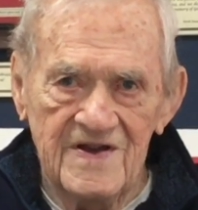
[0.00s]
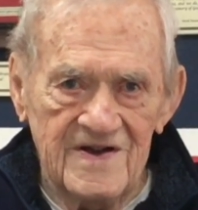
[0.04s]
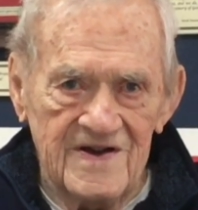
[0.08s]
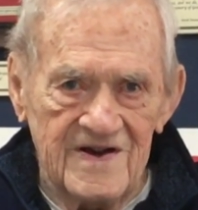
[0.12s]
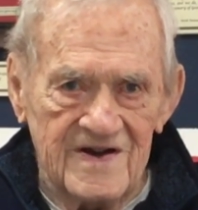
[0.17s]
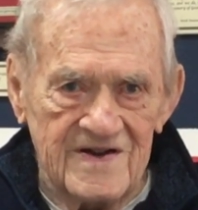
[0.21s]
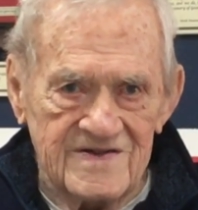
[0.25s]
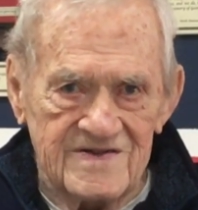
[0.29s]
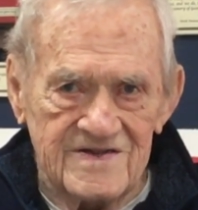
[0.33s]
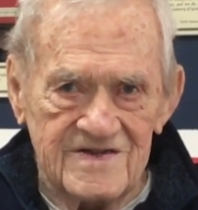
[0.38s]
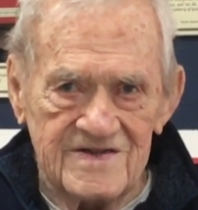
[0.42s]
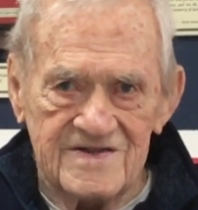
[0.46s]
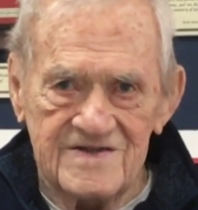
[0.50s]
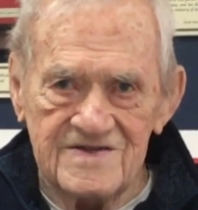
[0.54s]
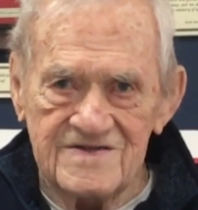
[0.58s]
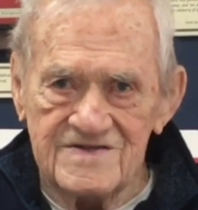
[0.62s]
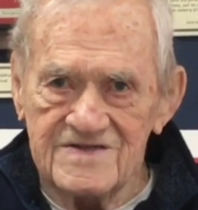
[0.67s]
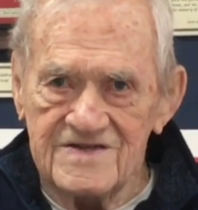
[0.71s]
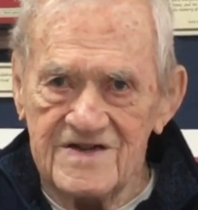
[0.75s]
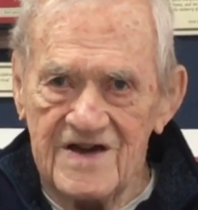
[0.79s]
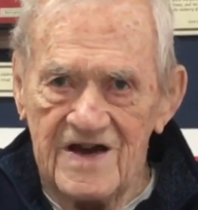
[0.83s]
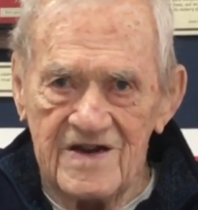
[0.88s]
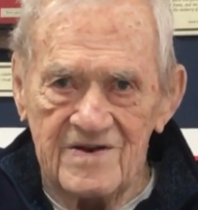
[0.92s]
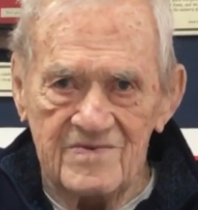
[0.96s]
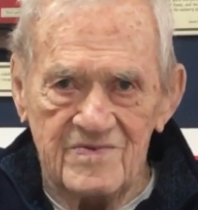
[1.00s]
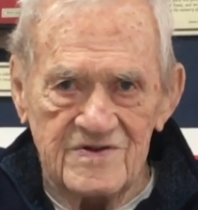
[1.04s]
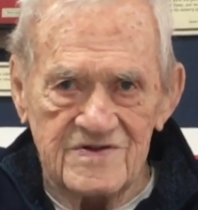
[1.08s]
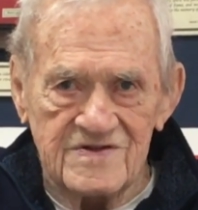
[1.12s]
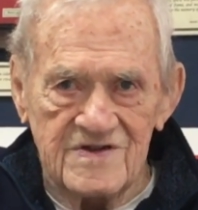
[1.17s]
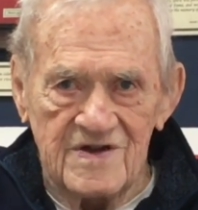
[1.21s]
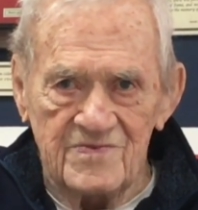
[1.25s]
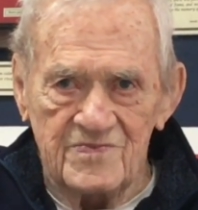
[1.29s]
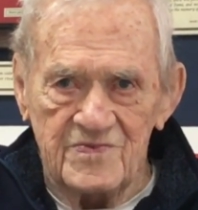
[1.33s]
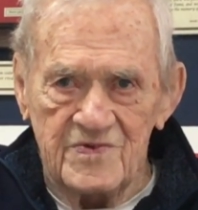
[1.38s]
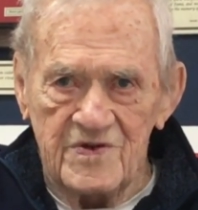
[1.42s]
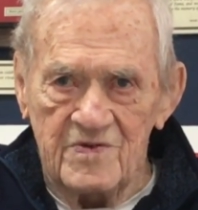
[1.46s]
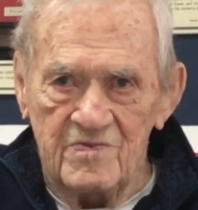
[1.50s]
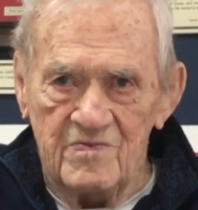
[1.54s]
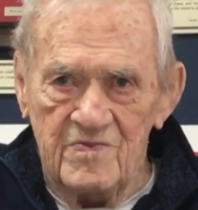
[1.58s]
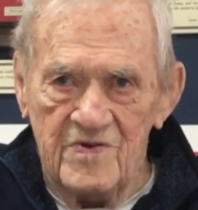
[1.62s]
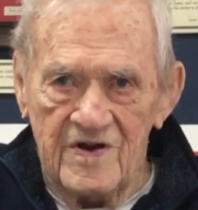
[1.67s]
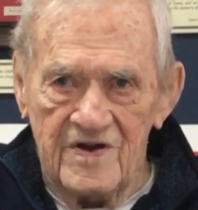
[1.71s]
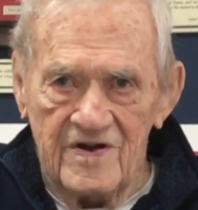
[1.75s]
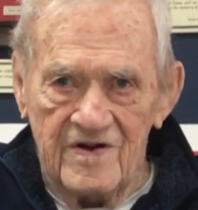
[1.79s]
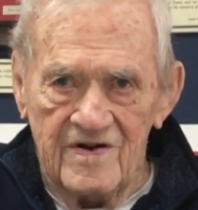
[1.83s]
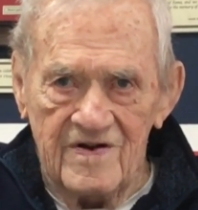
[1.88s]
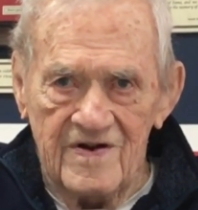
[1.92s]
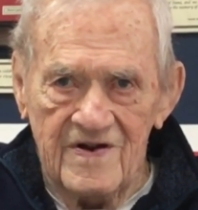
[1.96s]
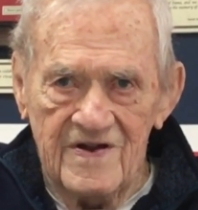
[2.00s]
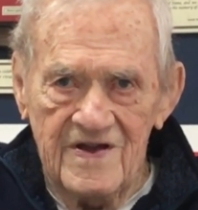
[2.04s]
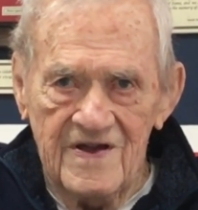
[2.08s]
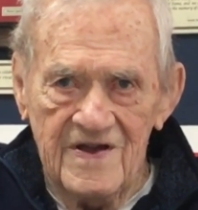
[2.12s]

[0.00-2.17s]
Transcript: I said, there's got to be something better.